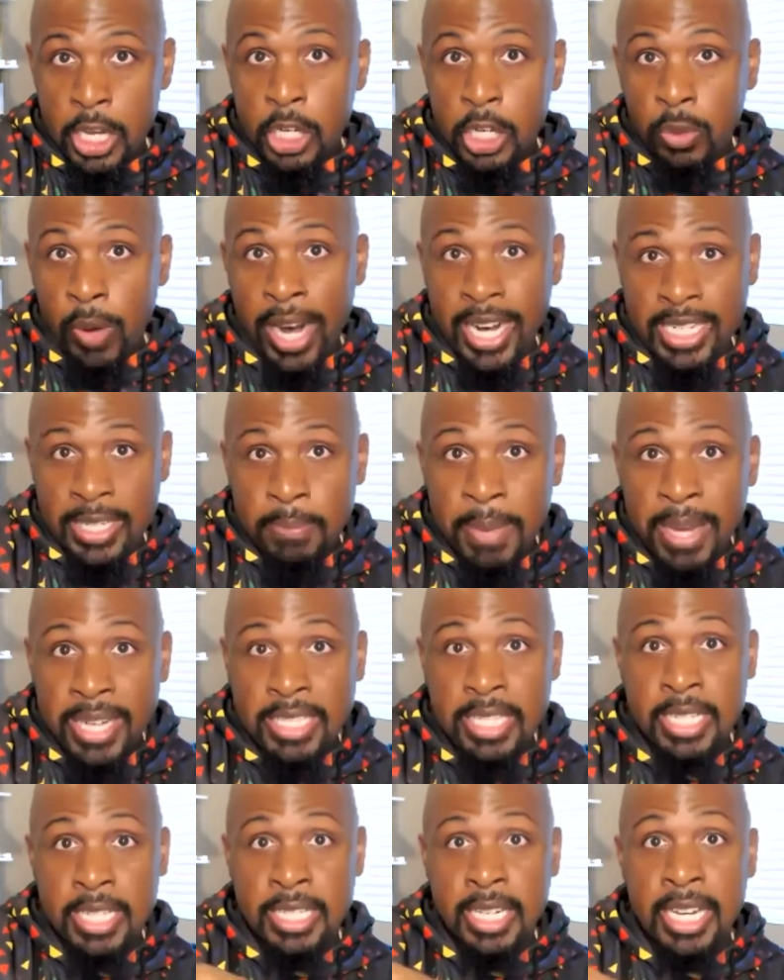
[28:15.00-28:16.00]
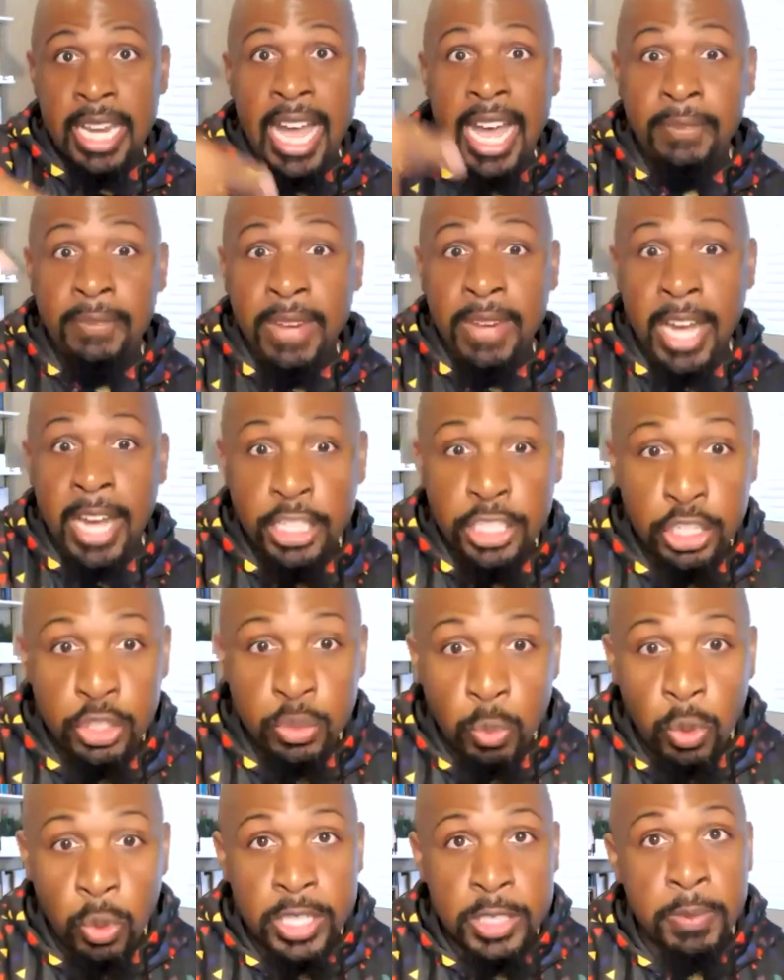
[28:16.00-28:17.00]
Christ makes us alive, not just
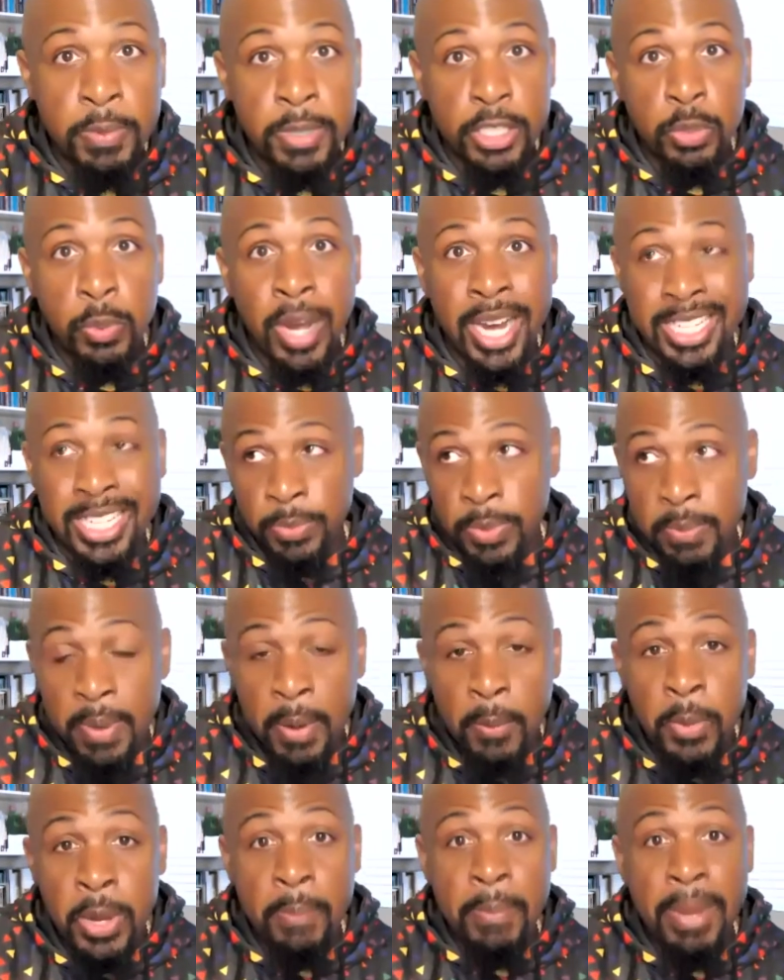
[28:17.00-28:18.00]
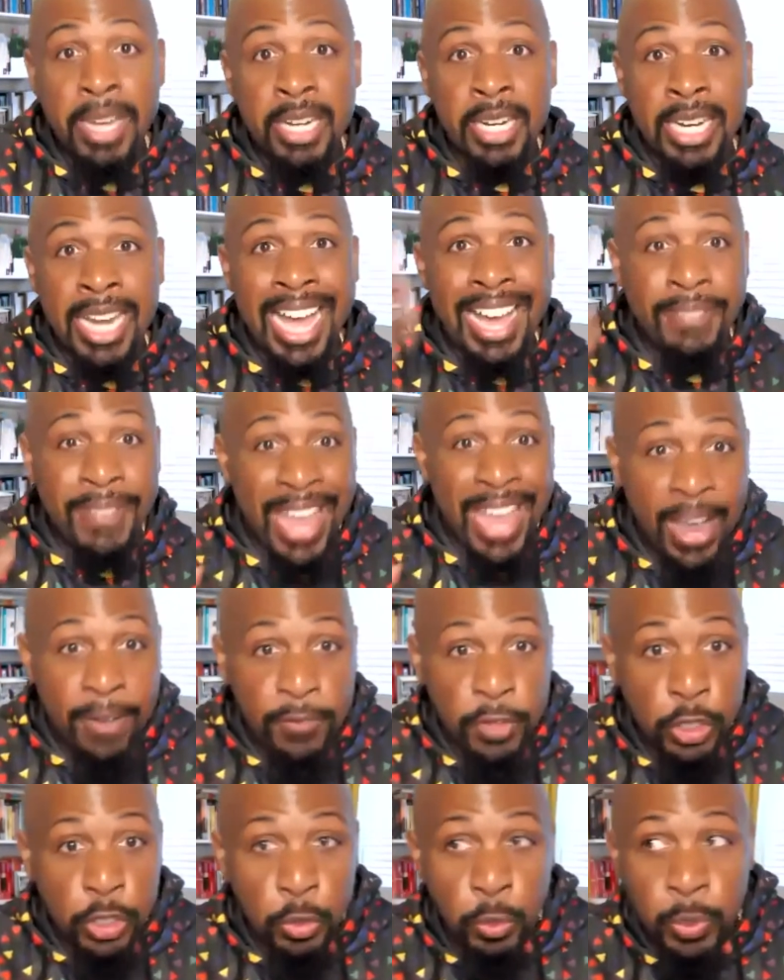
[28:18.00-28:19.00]
once, but twice. We are made alive
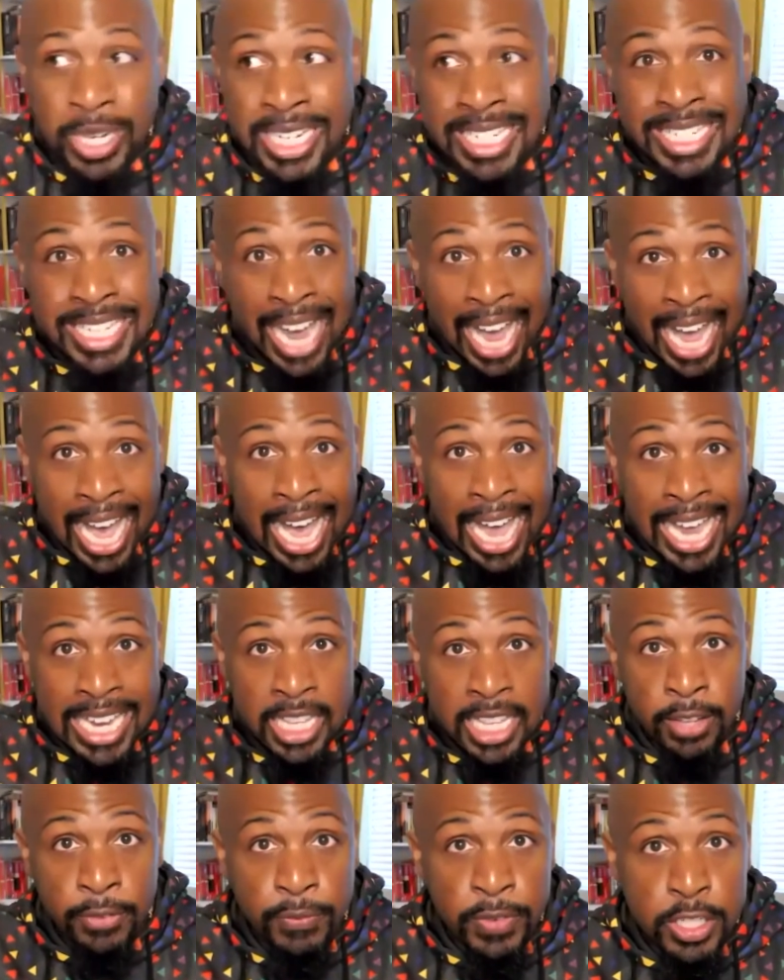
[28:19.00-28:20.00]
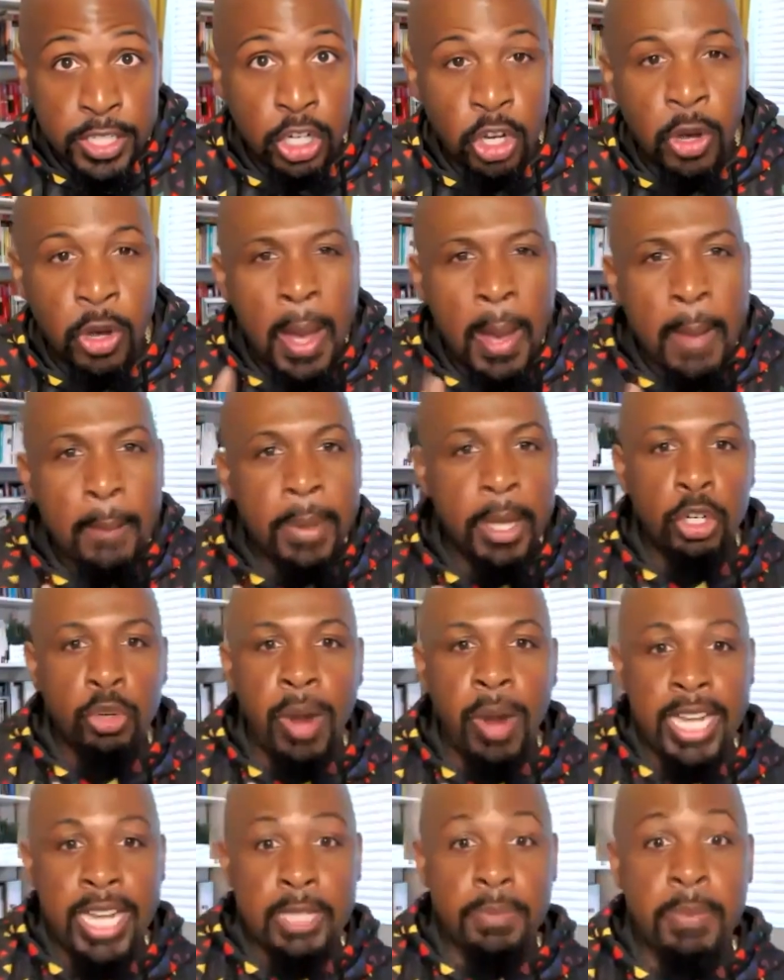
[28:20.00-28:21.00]
after we die in the physical, but
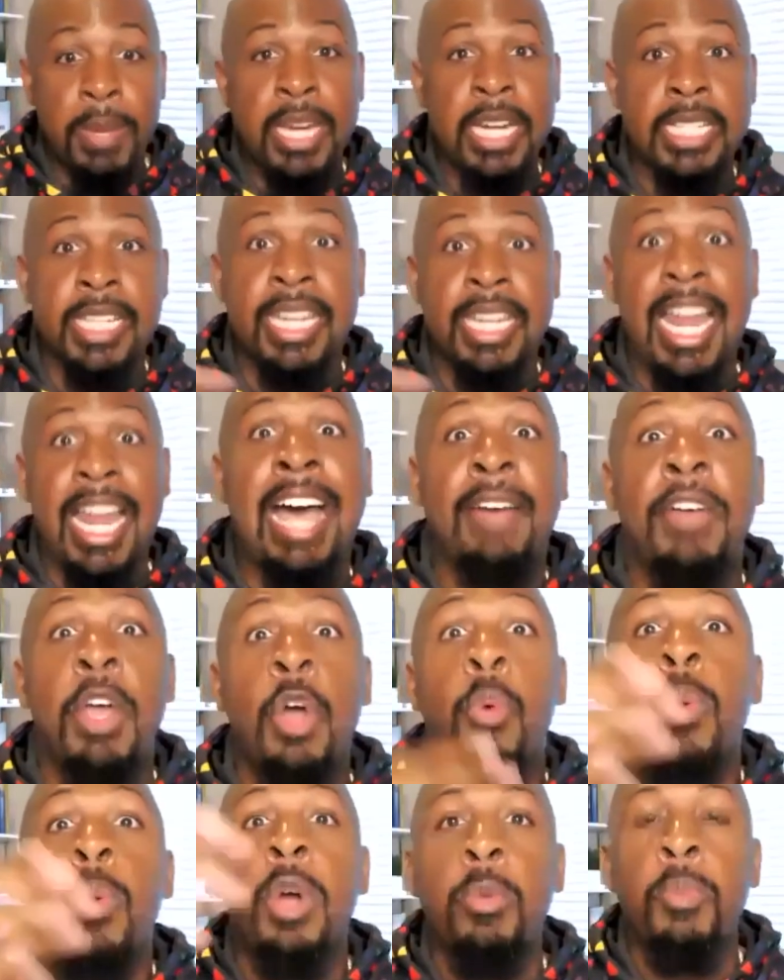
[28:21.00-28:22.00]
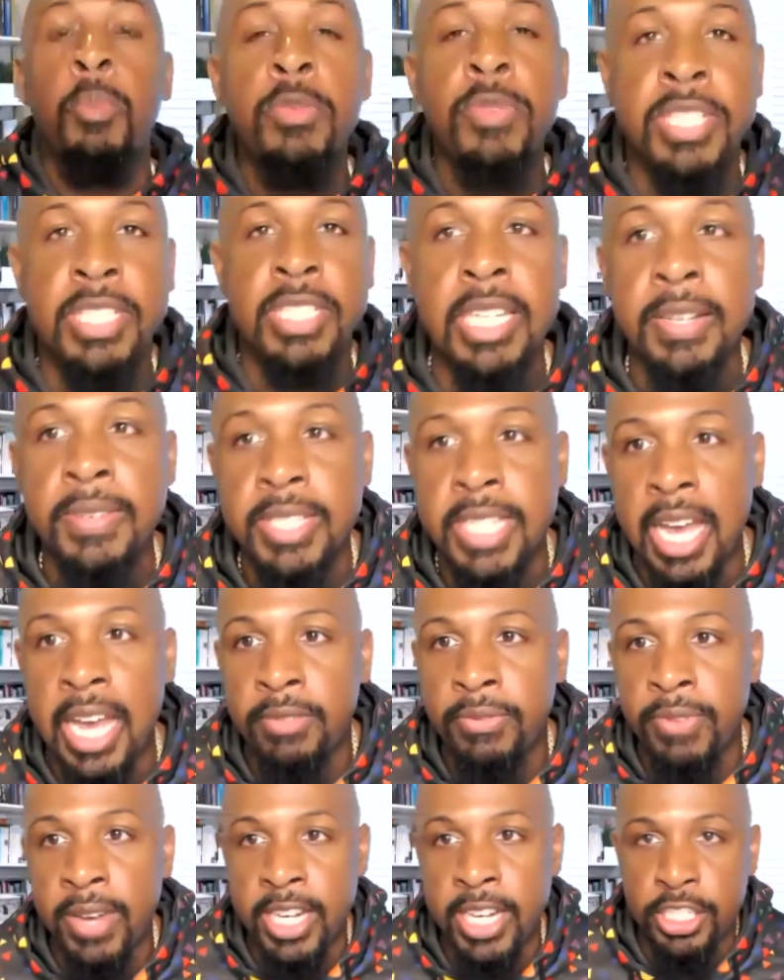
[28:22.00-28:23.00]
Christ made us alive when we receive
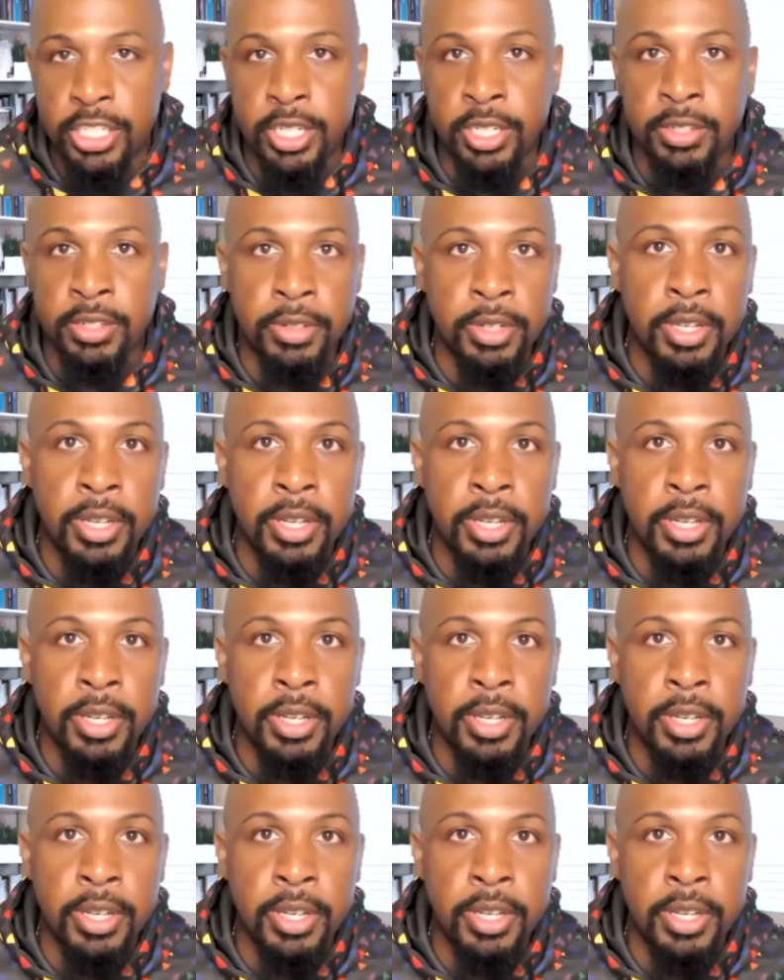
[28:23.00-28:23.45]
salvation.